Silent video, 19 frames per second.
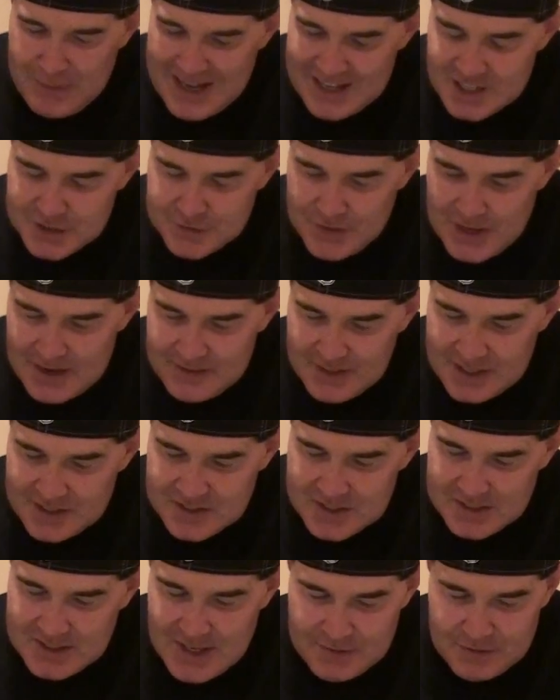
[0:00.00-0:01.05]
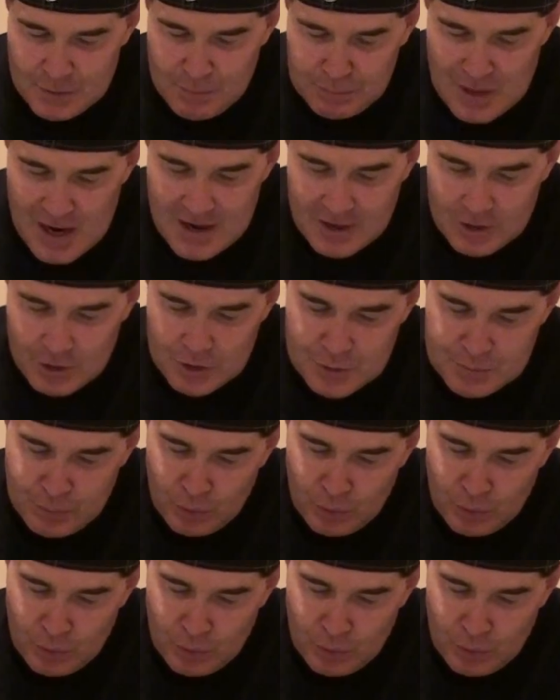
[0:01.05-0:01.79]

minus five against the Denver Broncos.